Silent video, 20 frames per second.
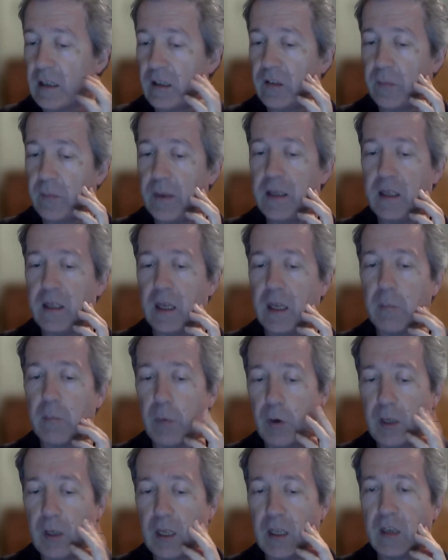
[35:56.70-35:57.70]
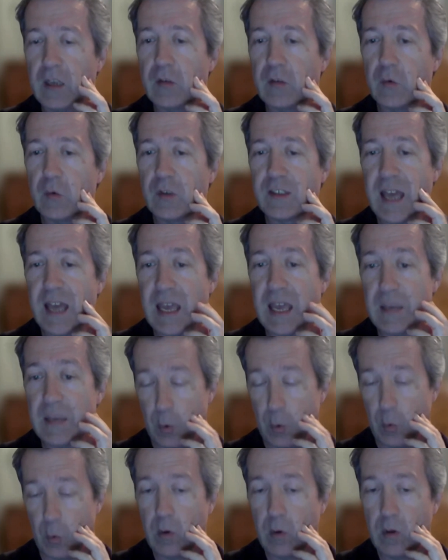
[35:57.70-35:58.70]
speaking, putting it into a
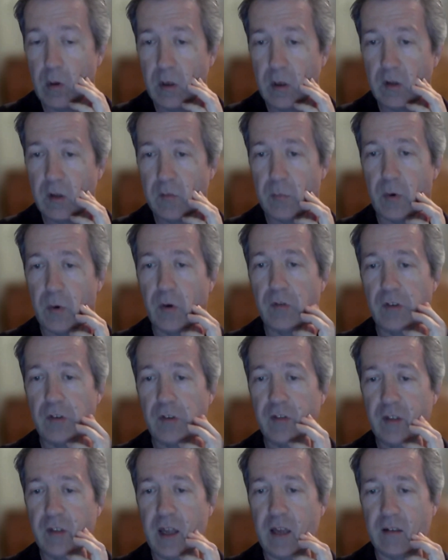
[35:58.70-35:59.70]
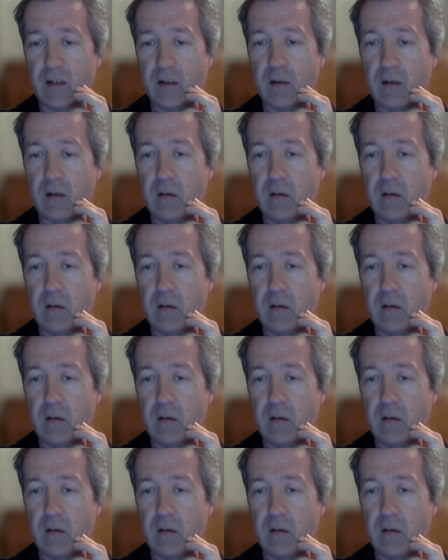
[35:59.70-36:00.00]
table is process data.